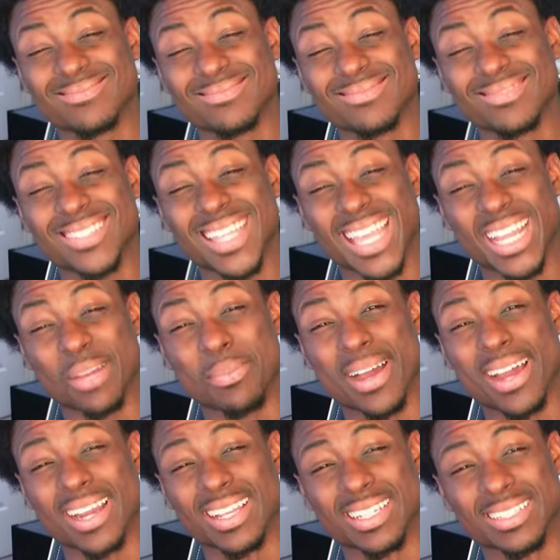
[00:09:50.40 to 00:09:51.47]
think about
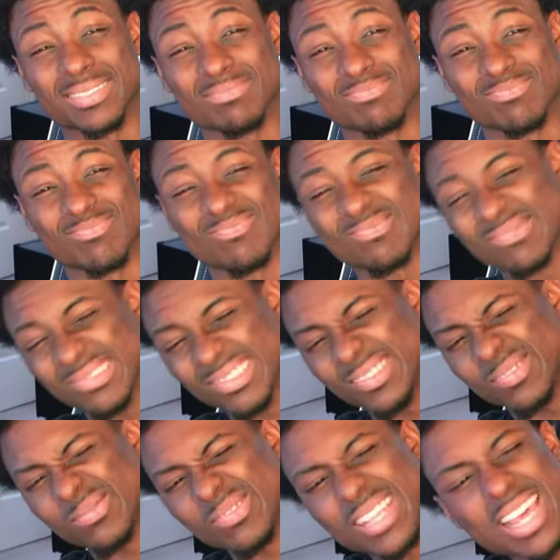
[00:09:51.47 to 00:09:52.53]
it.
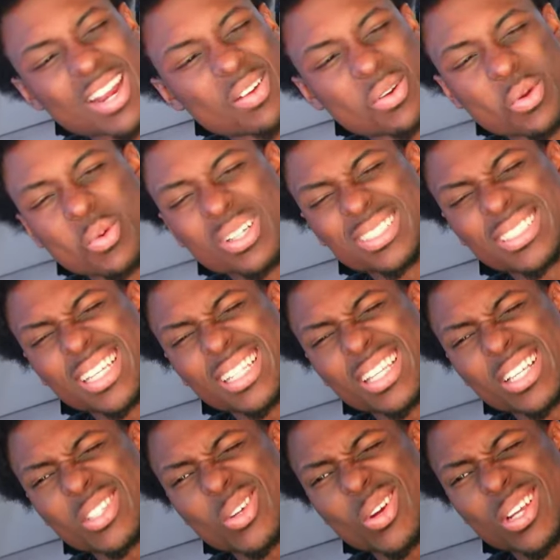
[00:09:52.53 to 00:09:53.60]
I don't know what state that
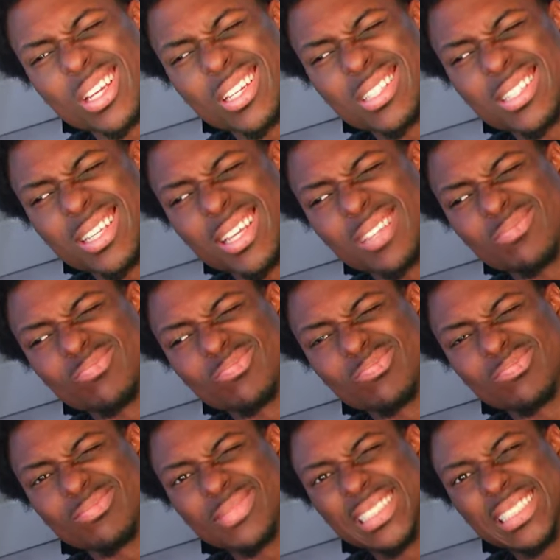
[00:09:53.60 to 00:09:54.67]
Target is in,
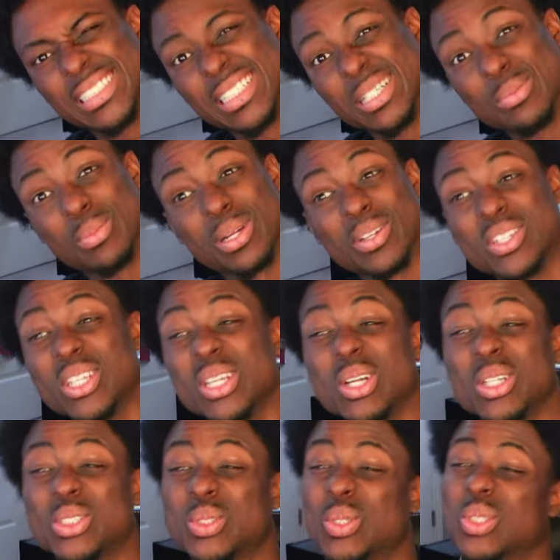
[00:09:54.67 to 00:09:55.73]
but if she go
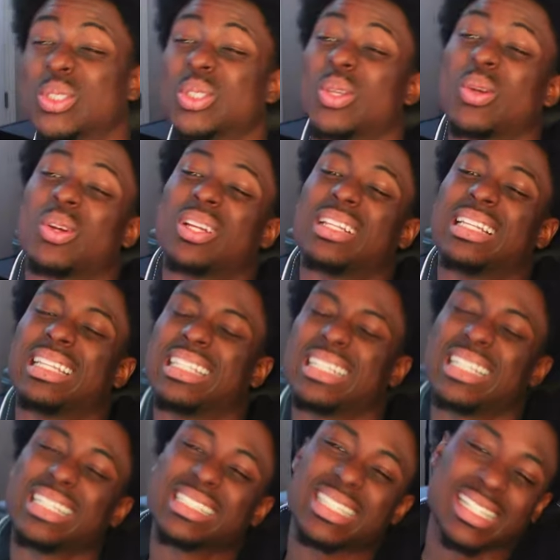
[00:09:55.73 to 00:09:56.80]
to a store, uh,
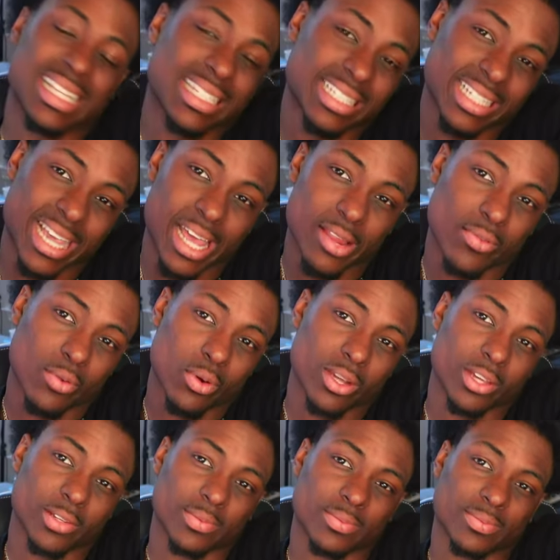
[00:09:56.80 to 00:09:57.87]
let's say that's in California.
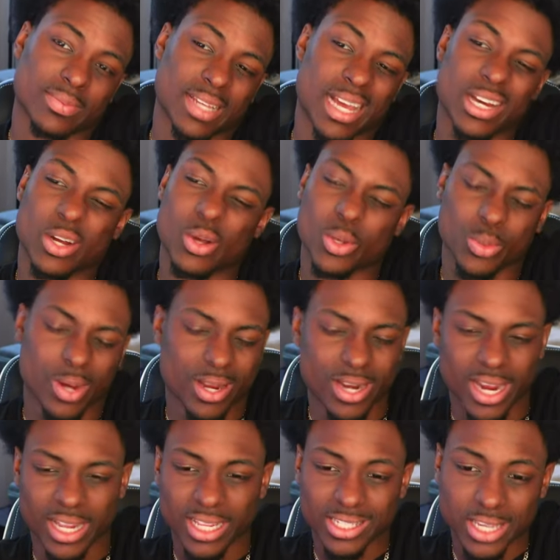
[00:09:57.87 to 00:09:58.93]
I know it's probably not.
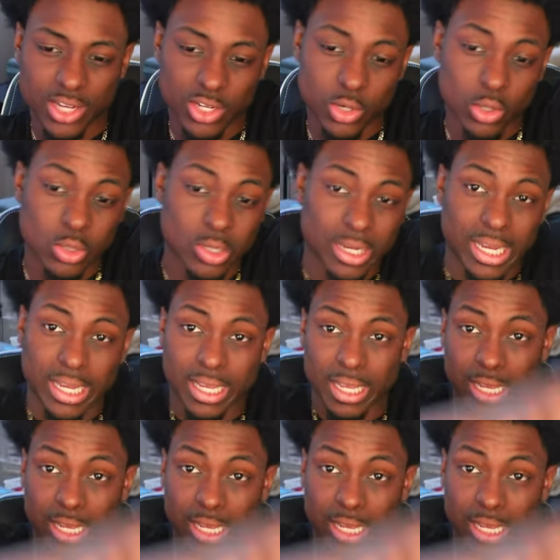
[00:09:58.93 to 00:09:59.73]
Let's say she go to a, a